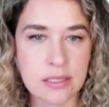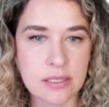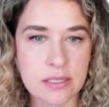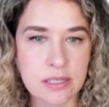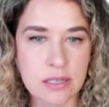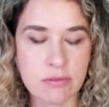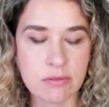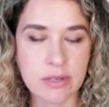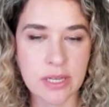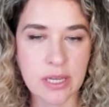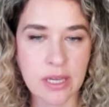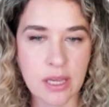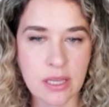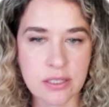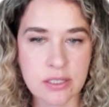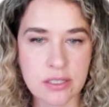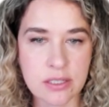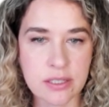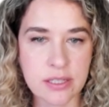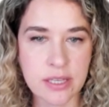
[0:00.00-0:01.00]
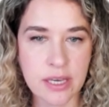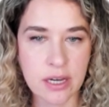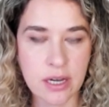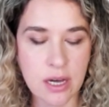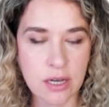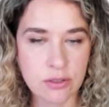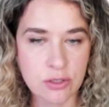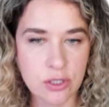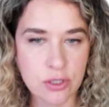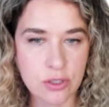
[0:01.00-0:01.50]
Let's create the
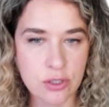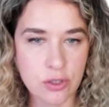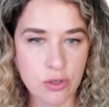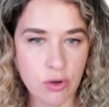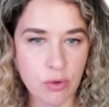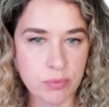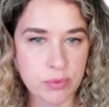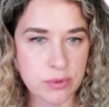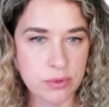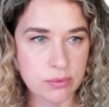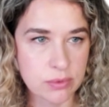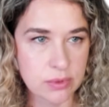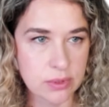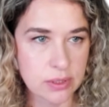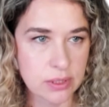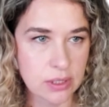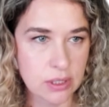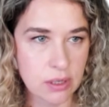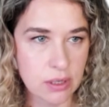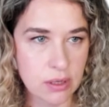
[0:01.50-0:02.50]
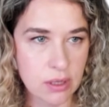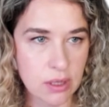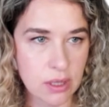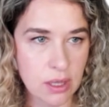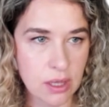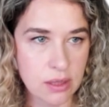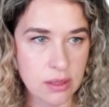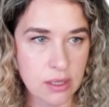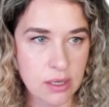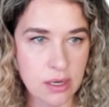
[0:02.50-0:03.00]
countertop
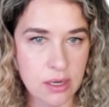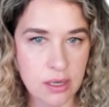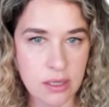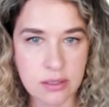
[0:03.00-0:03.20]
at the